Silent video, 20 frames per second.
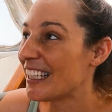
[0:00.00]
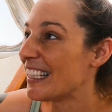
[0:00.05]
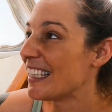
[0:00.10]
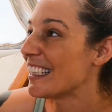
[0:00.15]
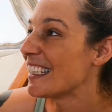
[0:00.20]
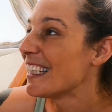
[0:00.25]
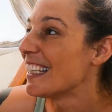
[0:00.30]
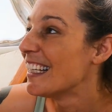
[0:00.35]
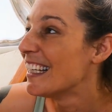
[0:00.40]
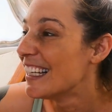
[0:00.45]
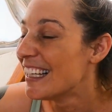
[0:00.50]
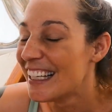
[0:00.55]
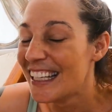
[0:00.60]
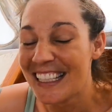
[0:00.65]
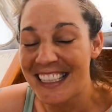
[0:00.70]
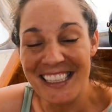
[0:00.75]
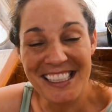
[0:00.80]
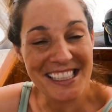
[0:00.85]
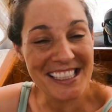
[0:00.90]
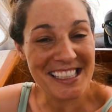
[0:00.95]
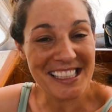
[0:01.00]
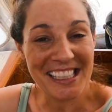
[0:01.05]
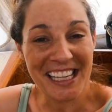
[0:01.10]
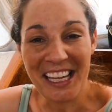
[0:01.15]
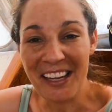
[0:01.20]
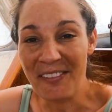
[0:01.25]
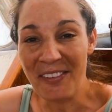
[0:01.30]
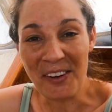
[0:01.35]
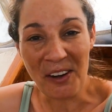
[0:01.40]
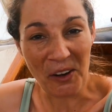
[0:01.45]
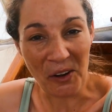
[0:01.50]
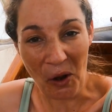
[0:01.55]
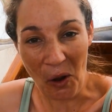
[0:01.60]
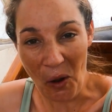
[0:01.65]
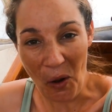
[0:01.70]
Like, just leave it at